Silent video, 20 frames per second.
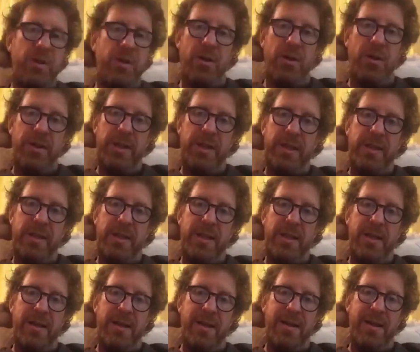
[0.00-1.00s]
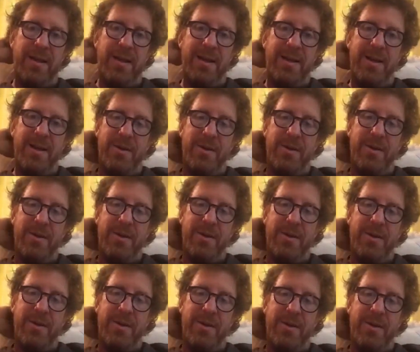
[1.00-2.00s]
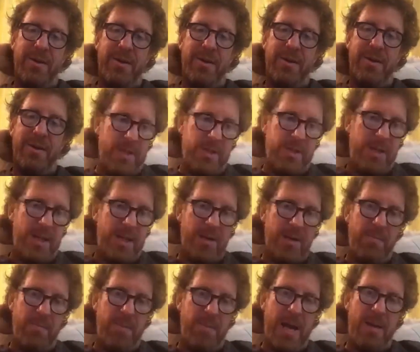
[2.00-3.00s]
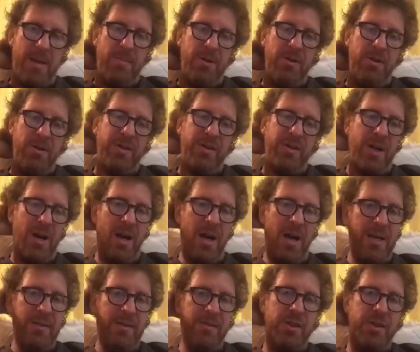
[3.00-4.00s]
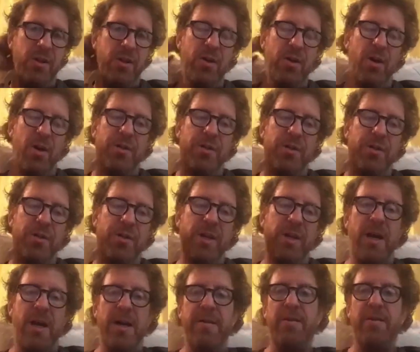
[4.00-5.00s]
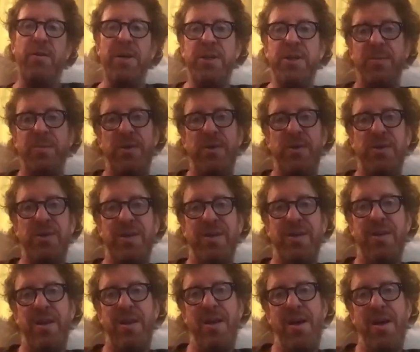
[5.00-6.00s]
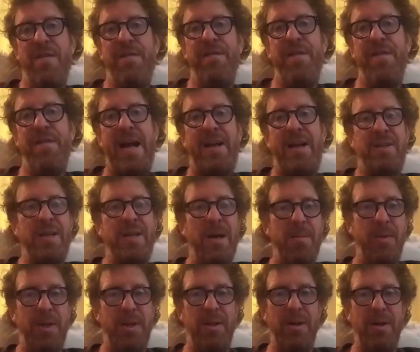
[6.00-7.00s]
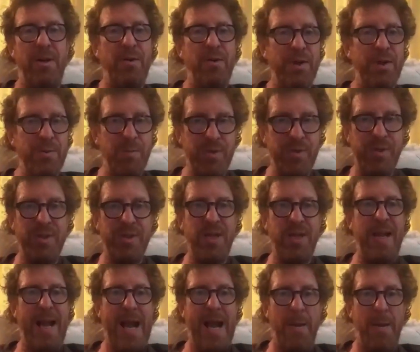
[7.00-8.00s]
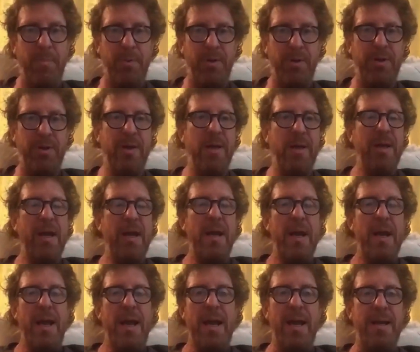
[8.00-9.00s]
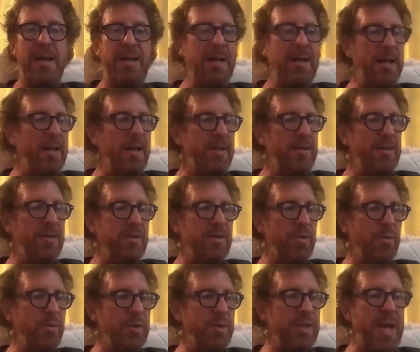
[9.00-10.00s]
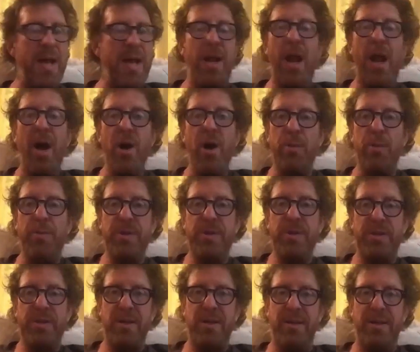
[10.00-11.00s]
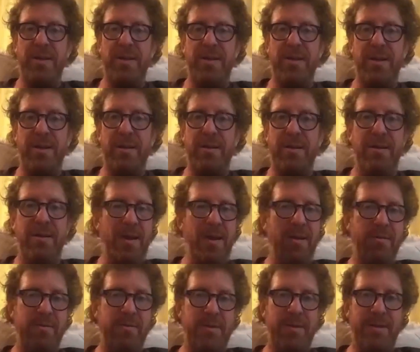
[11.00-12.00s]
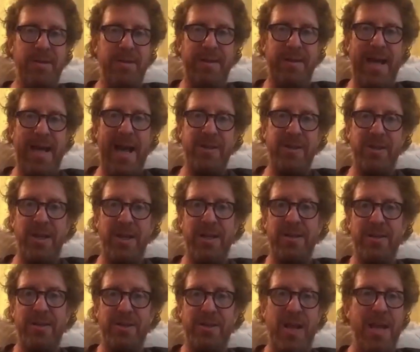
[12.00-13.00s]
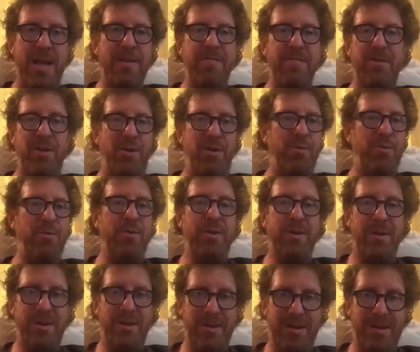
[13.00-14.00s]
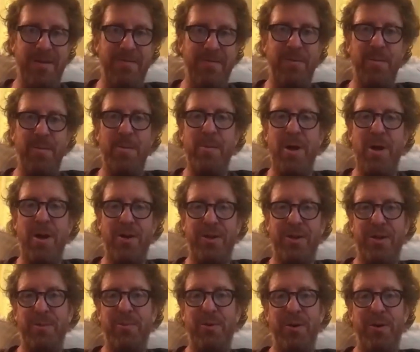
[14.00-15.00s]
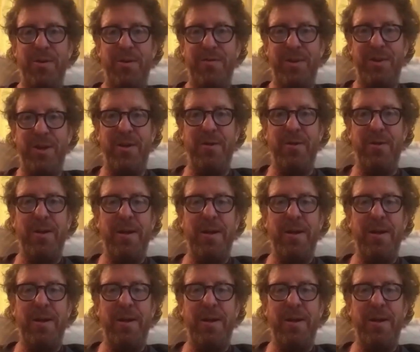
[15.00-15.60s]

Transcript: got the, I know it's bizarre to be talking about this at the end of May, but you've kind of still got the kind of Christmas effect coming. You know, Christmas is going to happen, and there's always that hope, isn't there, that you know, that's going to save you, you know, from a marketing point of view.